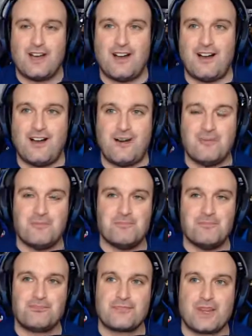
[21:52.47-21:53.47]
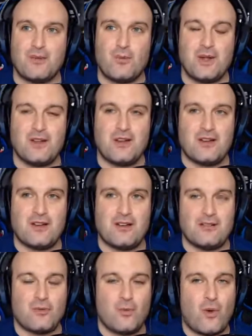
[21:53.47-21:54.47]
When
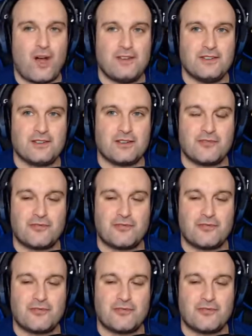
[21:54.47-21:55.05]
Wanda